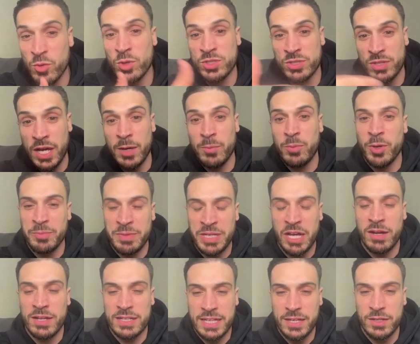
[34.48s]
ones who kind of put me
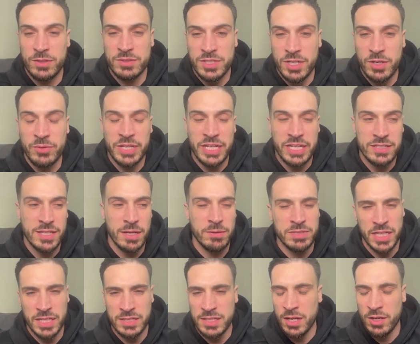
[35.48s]
on Kill Tony, because I was
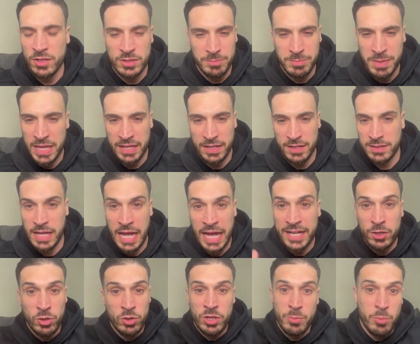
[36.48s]
like telling them, like, I
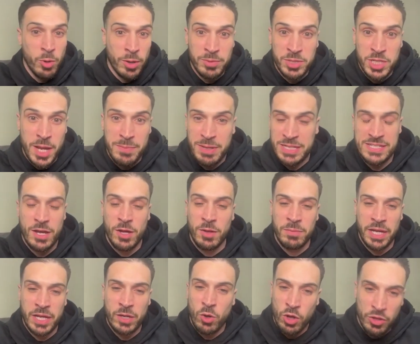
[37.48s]
go to the barbershop, I tell them
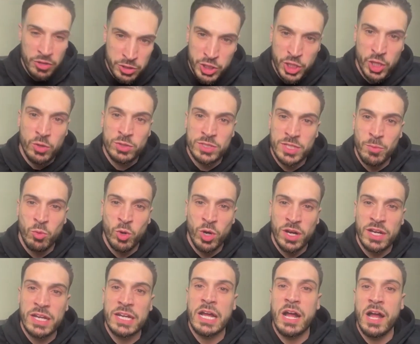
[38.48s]
like all the jokes I'm
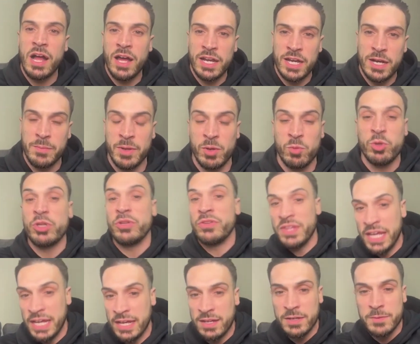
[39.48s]
working on, and I'm like, what do you
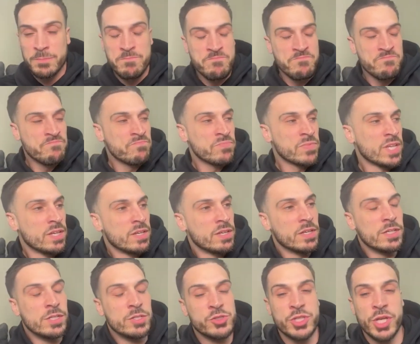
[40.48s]
think?
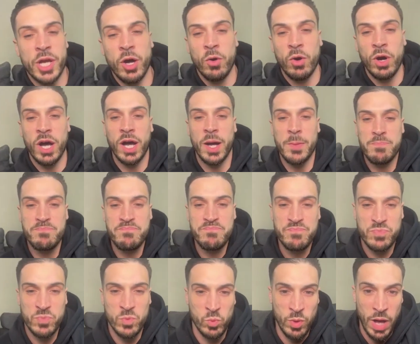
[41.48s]
So
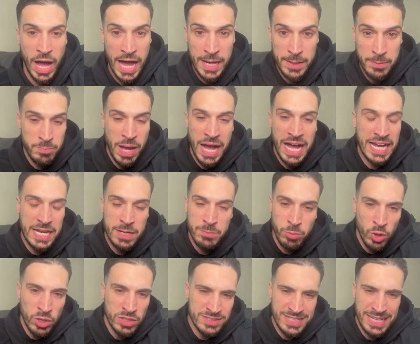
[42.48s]
I had
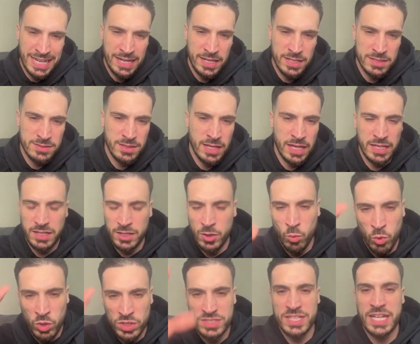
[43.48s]
bought tickets, like, you know,
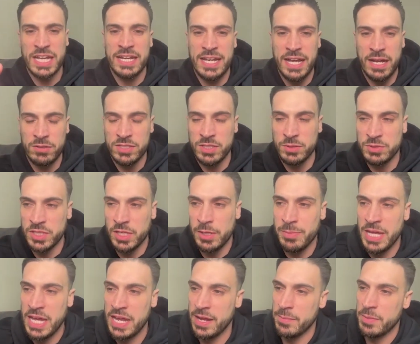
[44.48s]
once they announced it was going to
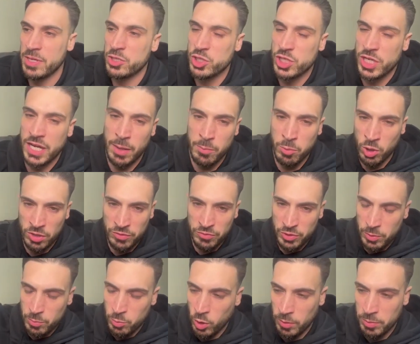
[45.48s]
be at MSG, I bought them for
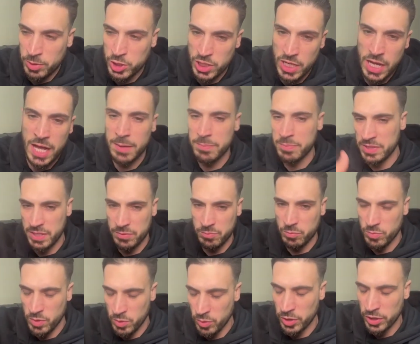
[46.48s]
the barbershop, and then
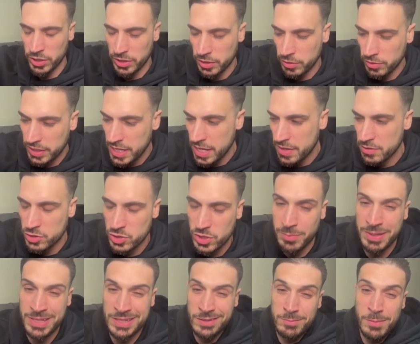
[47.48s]
we were going to go together. So I'm
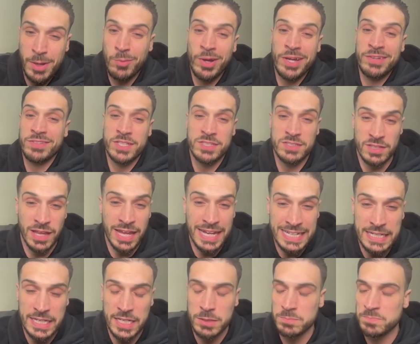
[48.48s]
like, look, my wife doesn't
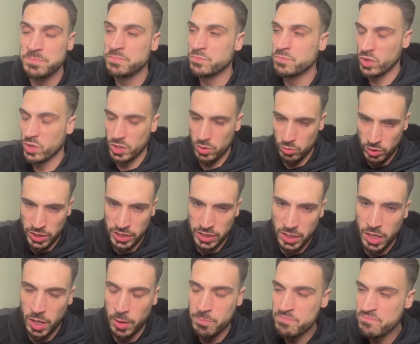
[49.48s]
like it. We're going to
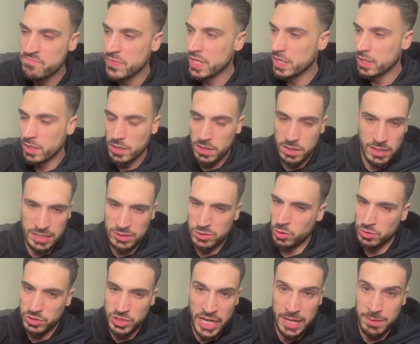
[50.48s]
go. I
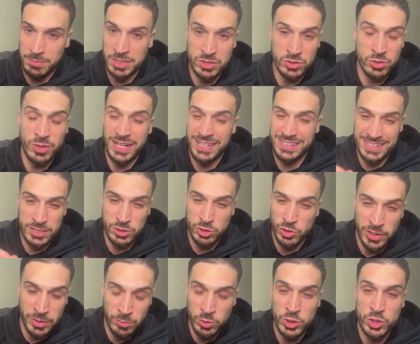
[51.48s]
told Jay, I'm like, dude, this
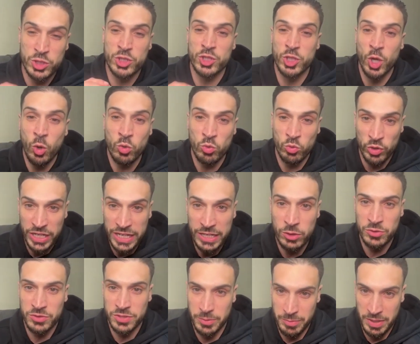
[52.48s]
dream was so
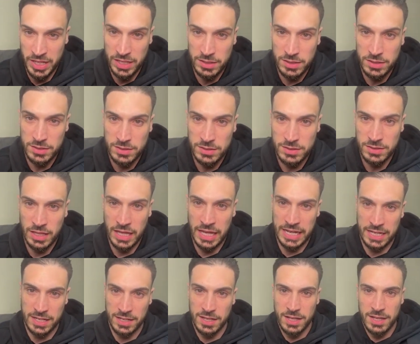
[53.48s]
real to me.
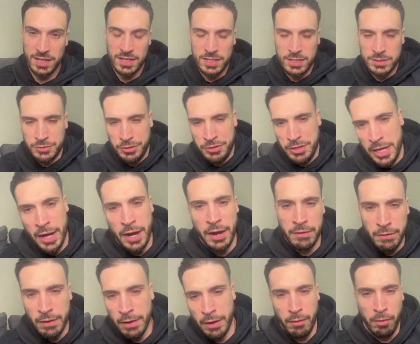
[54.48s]
Like, he's like, yeah,
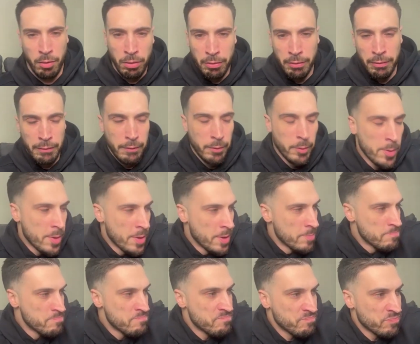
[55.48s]
right.
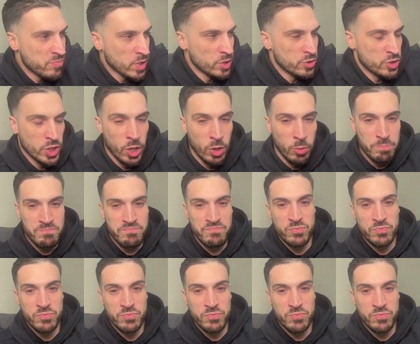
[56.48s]
So